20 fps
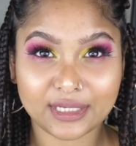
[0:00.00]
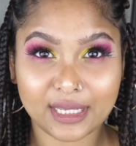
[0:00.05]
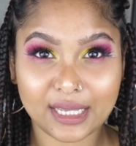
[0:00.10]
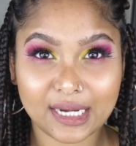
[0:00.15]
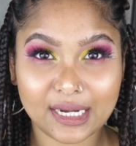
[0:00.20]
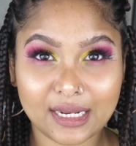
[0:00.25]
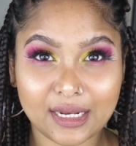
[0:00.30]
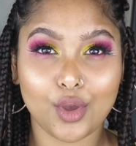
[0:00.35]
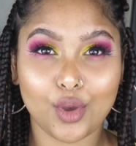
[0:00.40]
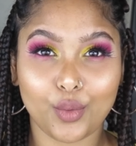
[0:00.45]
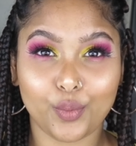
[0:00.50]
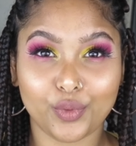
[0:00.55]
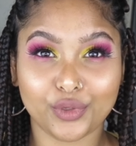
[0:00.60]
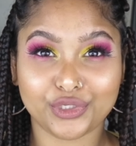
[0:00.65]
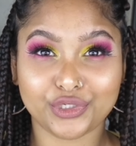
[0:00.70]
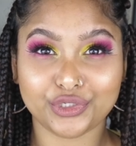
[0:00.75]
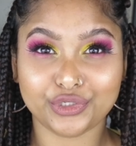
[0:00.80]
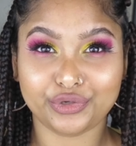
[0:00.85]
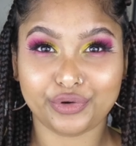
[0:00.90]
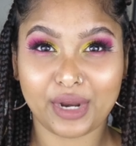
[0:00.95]
in it,
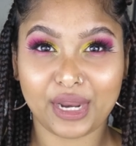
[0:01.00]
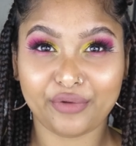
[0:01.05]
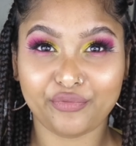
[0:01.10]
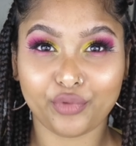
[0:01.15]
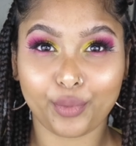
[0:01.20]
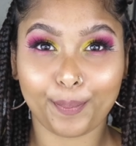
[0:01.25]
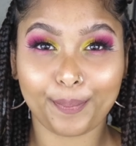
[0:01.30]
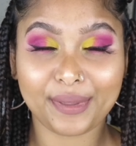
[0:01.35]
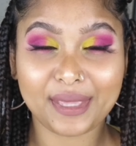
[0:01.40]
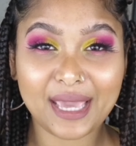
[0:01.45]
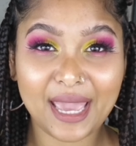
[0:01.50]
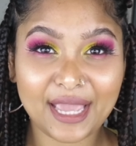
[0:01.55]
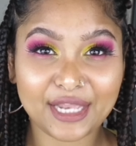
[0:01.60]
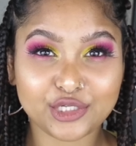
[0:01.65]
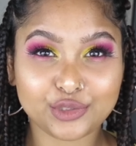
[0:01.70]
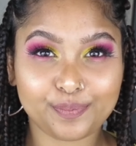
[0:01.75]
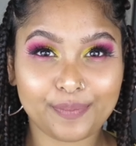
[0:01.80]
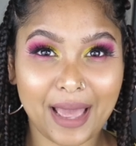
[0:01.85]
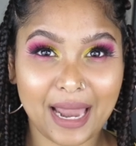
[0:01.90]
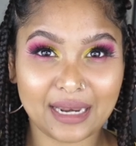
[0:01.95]
which is great for
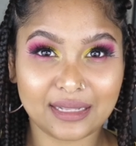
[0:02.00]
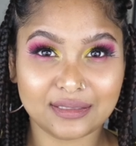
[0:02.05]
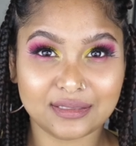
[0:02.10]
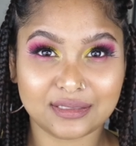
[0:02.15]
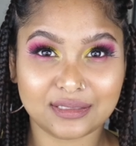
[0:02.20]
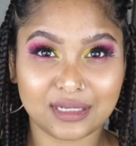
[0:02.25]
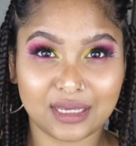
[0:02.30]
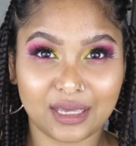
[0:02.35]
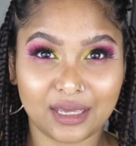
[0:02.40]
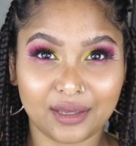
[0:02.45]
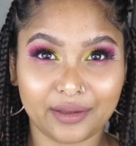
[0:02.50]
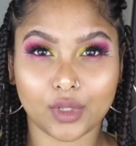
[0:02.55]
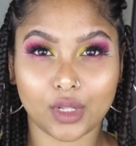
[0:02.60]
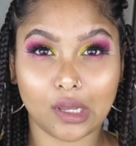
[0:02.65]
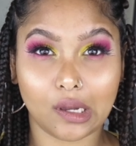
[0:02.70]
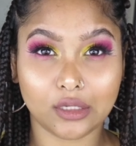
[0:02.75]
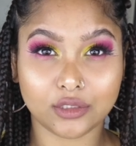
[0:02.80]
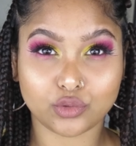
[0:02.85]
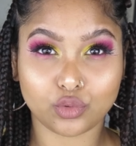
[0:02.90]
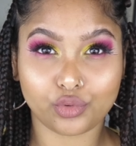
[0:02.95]
pH balancing.
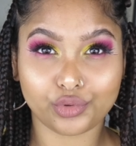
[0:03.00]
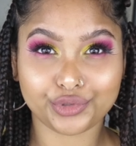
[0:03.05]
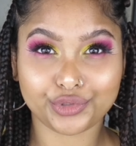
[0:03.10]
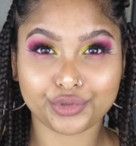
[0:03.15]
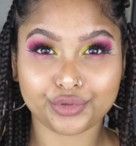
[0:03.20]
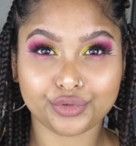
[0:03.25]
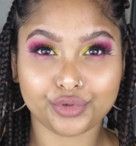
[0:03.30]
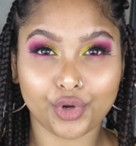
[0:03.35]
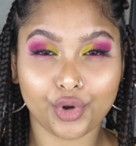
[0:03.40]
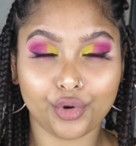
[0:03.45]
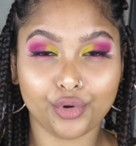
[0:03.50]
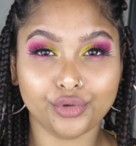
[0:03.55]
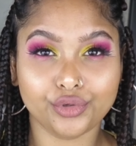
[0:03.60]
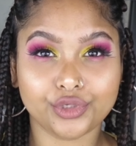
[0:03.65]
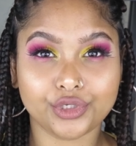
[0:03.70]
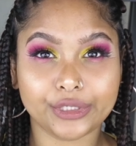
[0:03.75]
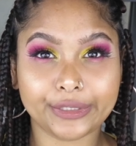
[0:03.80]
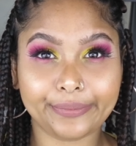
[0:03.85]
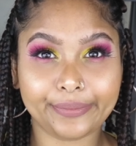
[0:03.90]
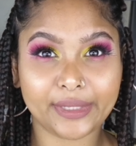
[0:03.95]
It's also known
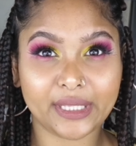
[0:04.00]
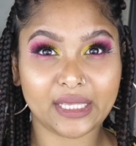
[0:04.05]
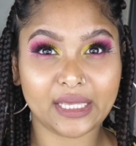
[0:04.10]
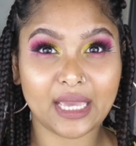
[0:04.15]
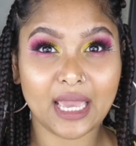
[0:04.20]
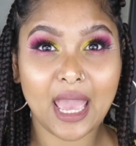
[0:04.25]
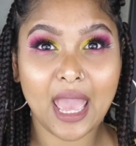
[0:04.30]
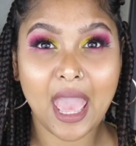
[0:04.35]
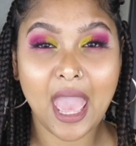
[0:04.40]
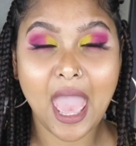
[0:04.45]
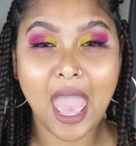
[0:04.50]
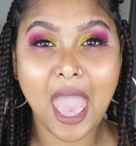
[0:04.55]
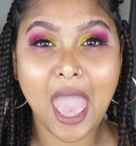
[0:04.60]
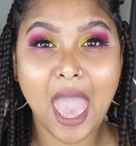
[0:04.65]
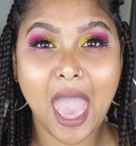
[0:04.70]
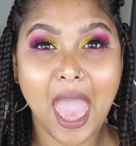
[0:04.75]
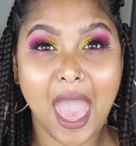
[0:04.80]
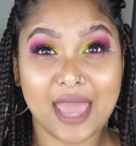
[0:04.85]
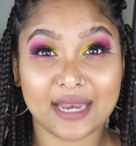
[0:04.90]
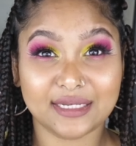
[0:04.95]
to be
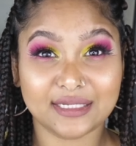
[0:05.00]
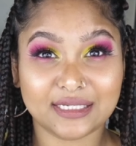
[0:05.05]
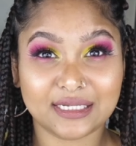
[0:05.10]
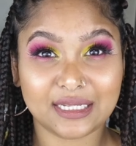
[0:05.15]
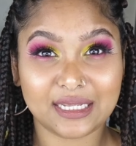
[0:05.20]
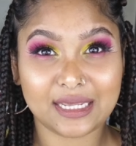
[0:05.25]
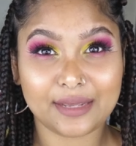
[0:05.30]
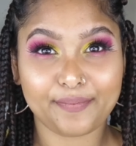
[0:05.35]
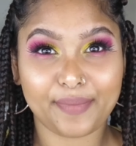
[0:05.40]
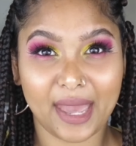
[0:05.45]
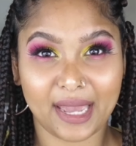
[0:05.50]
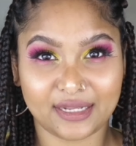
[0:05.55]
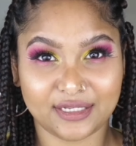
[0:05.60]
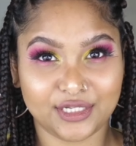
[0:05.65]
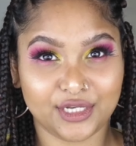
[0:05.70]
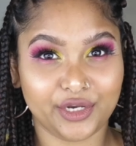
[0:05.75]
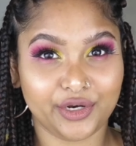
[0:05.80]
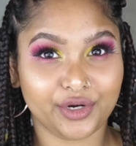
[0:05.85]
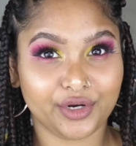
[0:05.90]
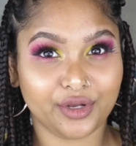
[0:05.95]

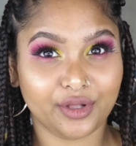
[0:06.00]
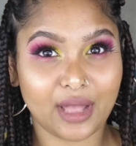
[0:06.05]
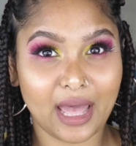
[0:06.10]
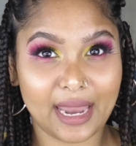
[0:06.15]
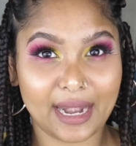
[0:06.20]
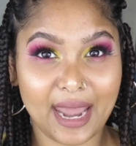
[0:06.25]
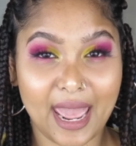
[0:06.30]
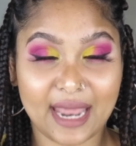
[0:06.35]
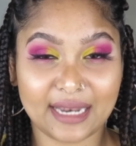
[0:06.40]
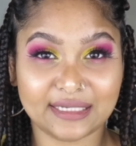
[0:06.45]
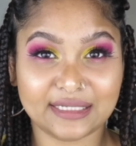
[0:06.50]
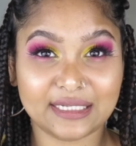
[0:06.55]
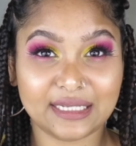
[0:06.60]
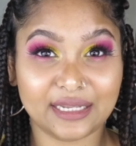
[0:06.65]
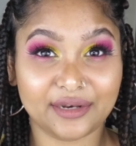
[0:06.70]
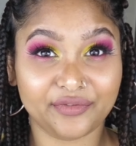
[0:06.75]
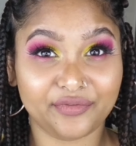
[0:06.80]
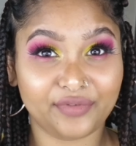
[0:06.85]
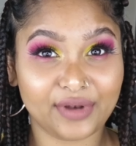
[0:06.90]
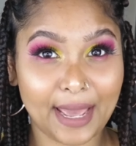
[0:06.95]
antibacterial and
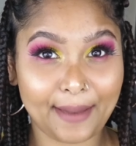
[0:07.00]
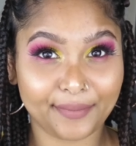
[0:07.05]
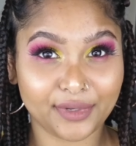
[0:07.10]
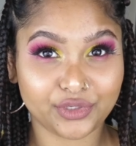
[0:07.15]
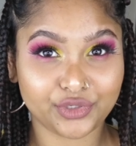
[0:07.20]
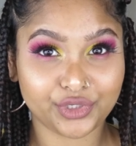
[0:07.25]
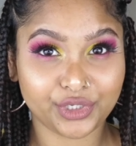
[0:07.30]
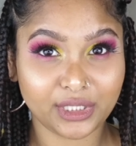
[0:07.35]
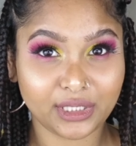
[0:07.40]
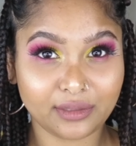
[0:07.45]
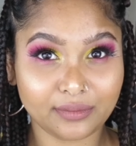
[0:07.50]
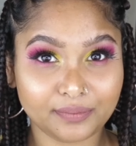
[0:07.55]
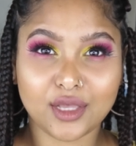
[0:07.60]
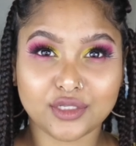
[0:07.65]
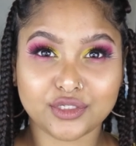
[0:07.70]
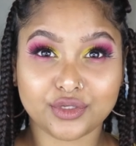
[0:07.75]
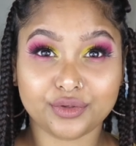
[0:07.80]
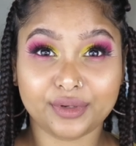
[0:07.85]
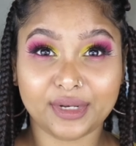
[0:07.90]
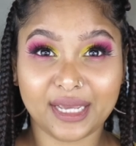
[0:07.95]
anti-inflammatory.
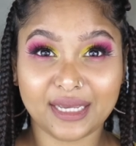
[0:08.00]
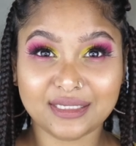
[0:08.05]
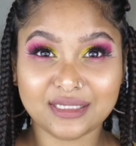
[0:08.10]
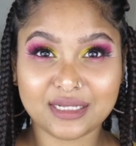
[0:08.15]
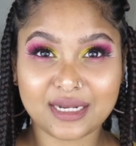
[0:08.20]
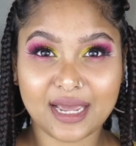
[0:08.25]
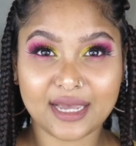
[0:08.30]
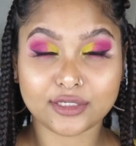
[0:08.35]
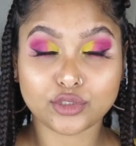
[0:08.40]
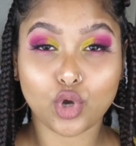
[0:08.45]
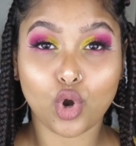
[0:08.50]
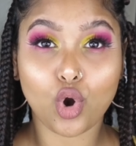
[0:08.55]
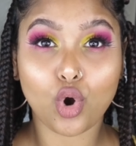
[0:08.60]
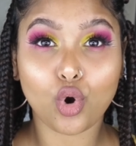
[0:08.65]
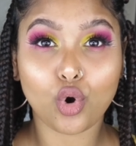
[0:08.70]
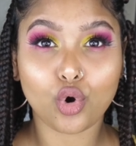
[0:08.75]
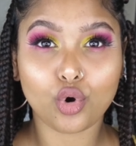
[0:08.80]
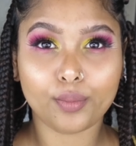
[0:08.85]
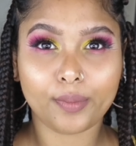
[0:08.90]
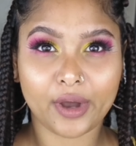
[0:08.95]
So next it has
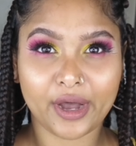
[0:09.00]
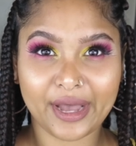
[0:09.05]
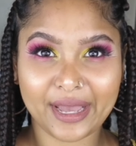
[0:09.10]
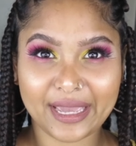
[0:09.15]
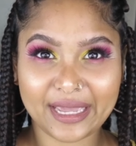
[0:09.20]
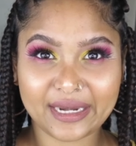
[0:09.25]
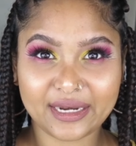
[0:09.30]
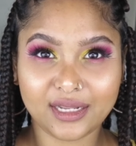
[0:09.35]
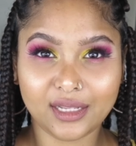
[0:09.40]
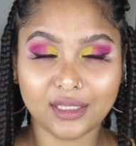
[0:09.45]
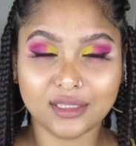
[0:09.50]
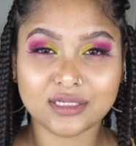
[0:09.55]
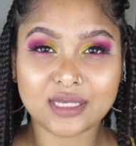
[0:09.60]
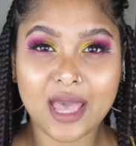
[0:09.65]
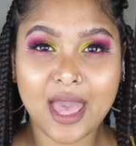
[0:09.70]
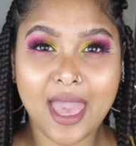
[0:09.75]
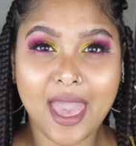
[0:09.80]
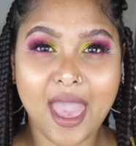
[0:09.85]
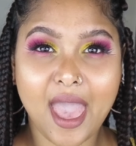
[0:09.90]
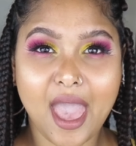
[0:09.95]
jojoba in it,
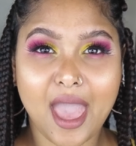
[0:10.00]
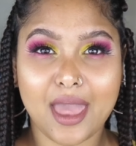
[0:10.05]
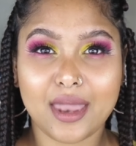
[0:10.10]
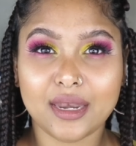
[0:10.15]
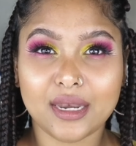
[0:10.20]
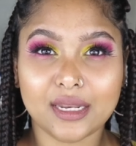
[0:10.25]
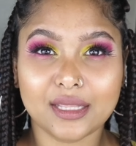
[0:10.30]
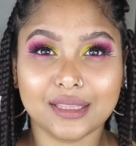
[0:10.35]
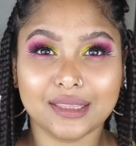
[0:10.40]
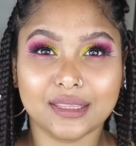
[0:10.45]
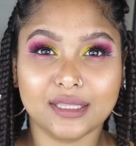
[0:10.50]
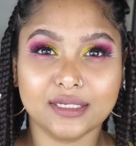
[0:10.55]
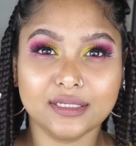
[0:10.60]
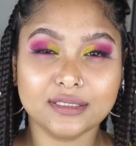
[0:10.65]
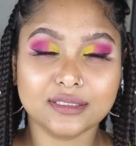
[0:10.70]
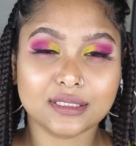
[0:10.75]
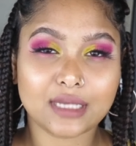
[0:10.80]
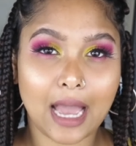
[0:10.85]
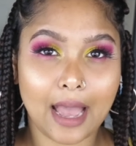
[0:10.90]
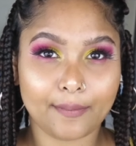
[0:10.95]
and
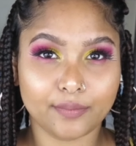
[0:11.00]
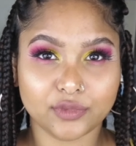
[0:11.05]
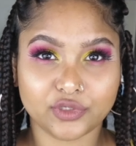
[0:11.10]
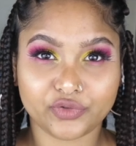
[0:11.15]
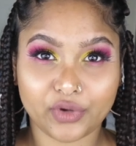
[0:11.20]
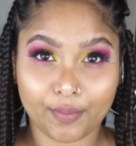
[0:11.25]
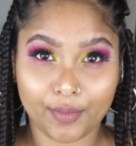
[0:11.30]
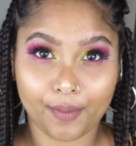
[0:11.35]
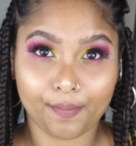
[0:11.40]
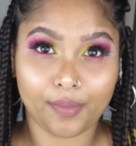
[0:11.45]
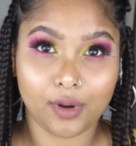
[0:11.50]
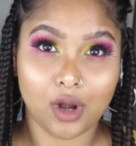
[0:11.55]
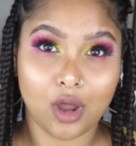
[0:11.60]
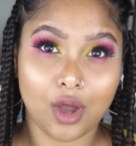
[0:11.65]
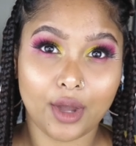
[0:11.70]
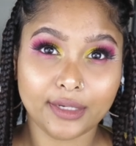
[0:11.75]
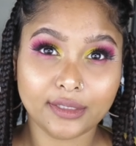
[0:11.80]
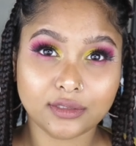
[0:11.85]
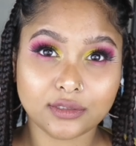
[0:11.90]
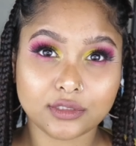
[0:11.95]
this comes from a
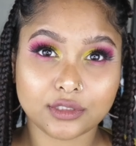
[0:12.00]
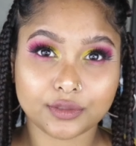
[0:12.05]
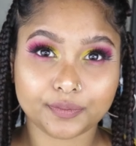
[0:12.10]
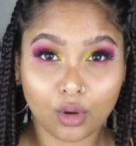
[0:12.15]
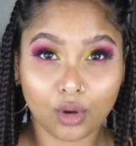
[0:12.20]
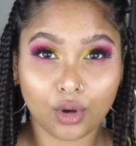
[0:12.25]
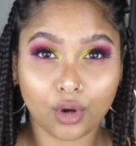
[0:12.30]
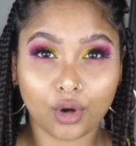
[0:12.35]
plant.